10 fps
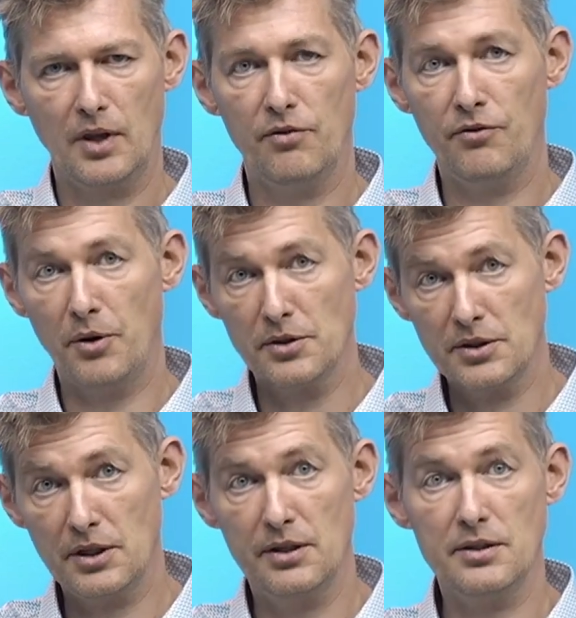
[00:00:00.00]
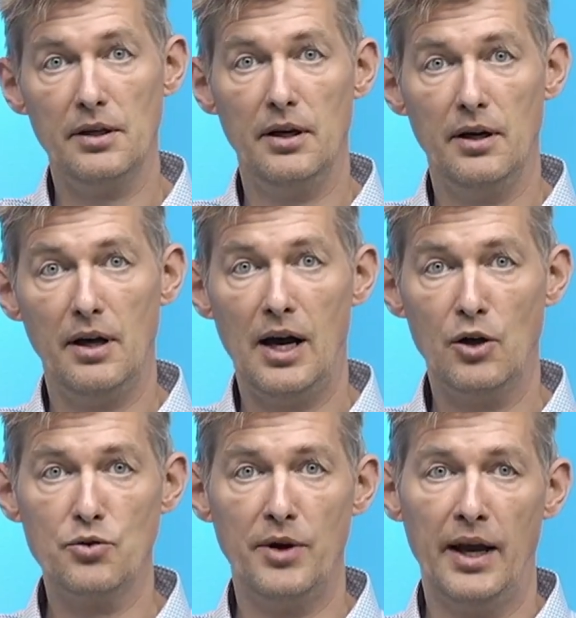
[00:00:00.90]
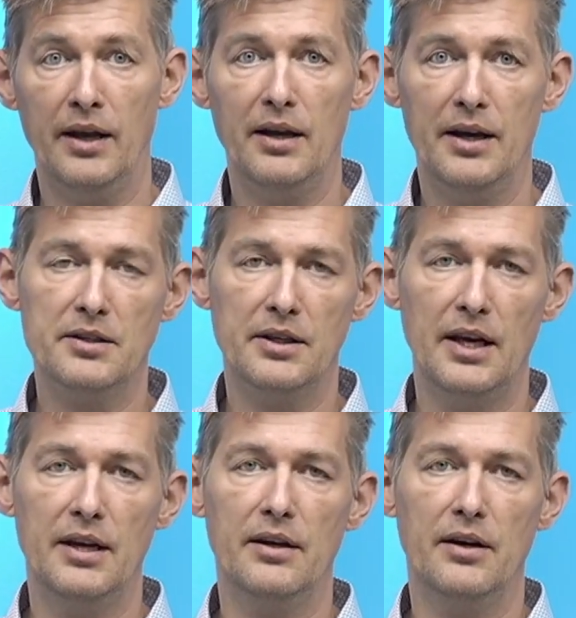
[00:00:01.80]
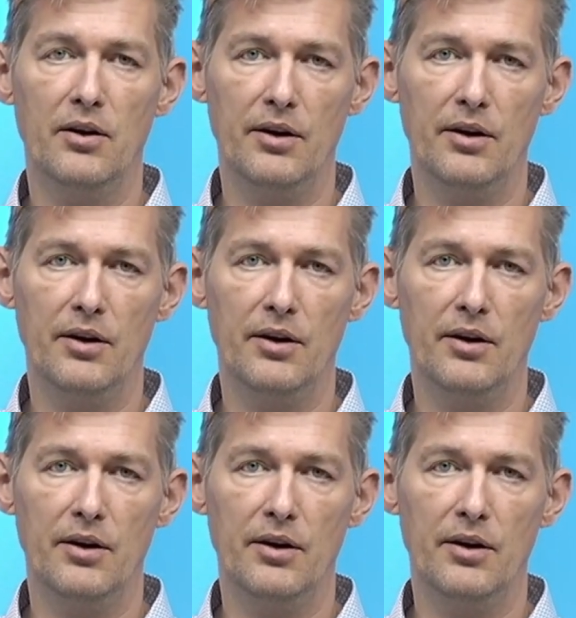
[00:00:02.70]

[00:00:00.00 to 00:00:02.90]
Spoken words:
The first is how to analyze data on